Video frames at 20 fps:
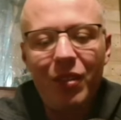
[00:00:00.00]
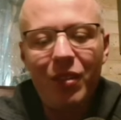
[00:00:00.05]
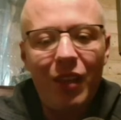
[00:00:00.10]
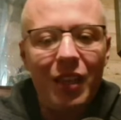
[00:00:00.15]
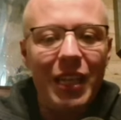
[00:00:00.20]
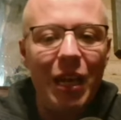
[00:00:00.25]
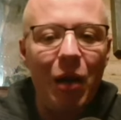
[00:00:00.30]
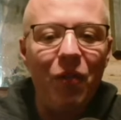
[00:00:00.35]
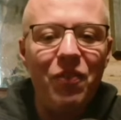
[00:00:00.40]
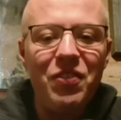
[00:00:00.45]

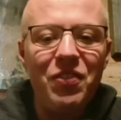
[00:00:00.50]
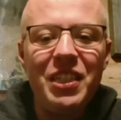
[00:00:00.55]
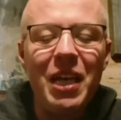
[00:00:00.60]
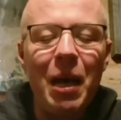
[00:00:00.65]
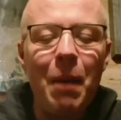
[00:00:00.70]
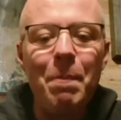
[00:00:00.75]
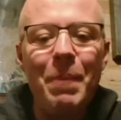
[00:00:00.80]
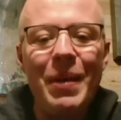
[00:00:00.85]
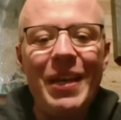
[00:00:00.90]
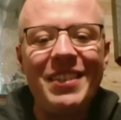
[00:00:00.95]
Now, obviously,
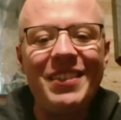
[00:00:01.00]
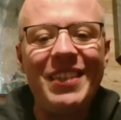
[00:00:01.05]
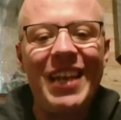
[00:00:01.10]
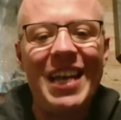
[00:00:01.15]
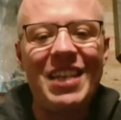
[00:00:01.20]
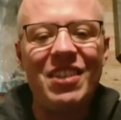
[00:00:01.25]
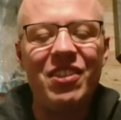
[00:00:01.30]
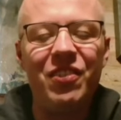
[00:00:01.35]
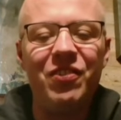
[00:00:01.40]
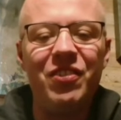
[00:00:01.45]
a big
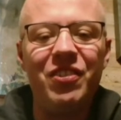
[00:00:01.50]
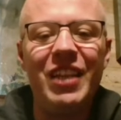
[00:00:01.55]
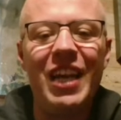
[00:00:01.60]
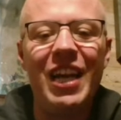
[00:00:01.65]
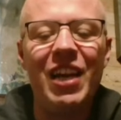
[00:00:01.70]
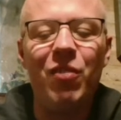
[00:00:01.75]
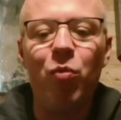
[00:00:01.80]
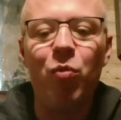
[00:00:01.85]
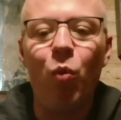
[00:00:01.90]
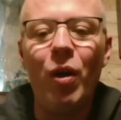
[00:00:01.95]
test of
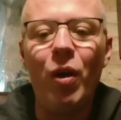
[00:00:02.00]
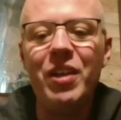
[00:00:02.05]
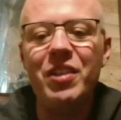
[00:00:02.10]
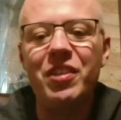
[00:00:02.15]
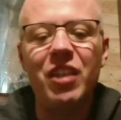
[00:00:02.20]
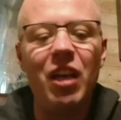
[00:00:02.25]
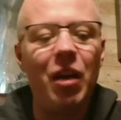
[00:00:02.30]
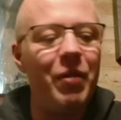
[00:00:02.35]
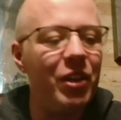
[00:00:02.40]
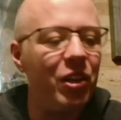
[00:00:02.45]
today of what is
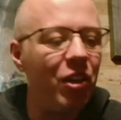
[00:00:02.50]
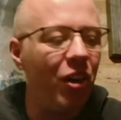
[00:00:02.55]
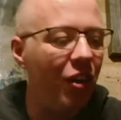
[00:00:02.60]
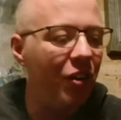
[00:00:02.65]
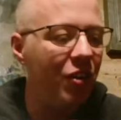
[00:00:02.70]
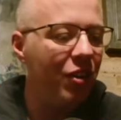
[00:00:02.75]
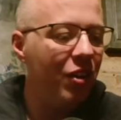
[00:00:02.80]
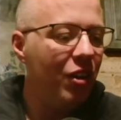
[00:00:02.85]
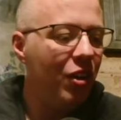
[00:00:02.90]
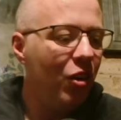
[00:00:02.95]
going on